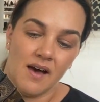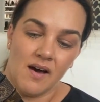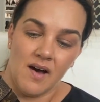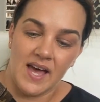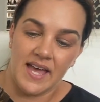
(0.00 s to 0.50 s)

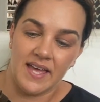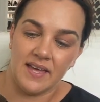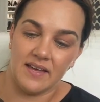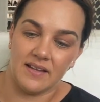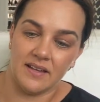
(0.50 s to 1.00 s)

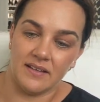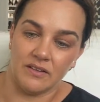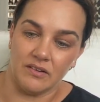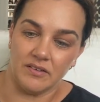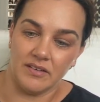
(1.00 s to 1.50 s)

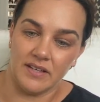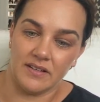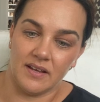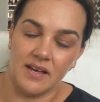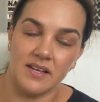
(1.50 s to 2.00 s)
Look,
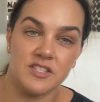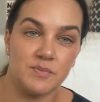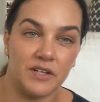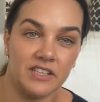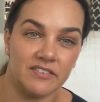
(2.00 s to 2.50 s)

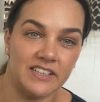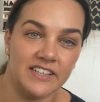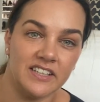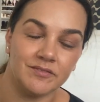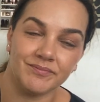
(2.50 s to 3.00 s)
spoiler
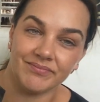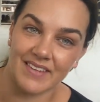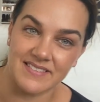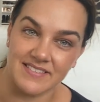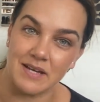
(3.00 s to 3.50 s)
alert,
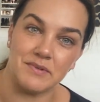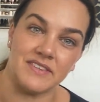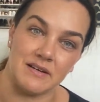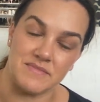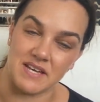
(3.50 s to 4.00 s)
it's a double
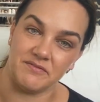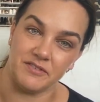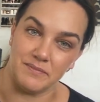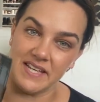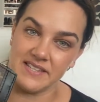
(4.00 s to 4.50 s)
thumbs up
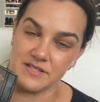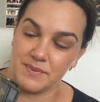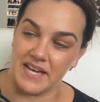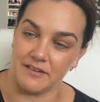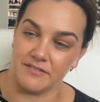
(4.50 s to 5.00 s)
from me, this
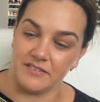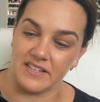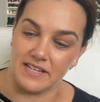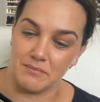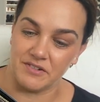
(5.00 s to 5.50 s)
bag, for
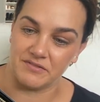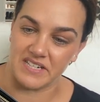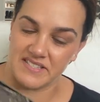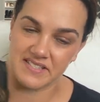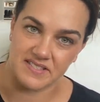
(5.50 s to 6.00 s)
a number of
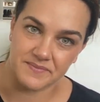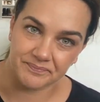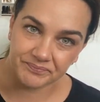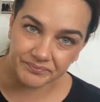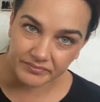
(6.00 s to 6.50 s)
reasons.
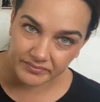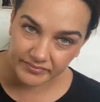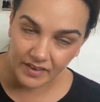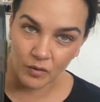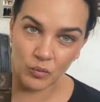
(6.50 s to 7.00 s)

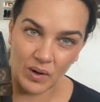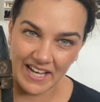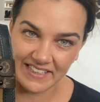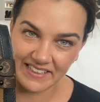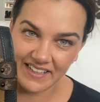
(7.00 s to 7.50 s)

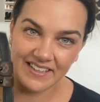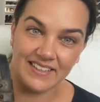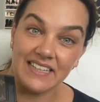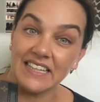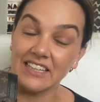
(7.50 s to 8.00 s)
One,
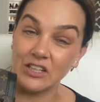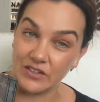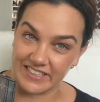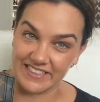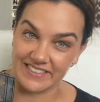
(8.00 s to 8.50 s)

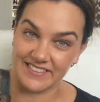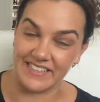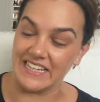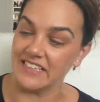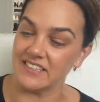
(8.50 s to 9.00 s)
look at it.
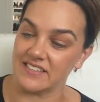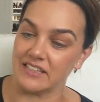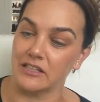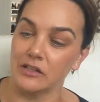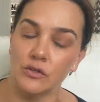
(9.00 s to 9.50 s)
It just
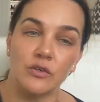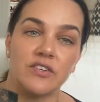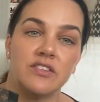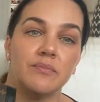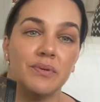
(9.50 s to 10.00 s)

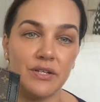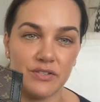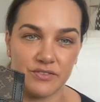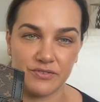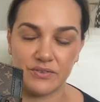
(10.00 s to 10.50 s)
looks
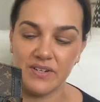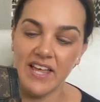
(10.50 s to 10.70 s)
beautiful.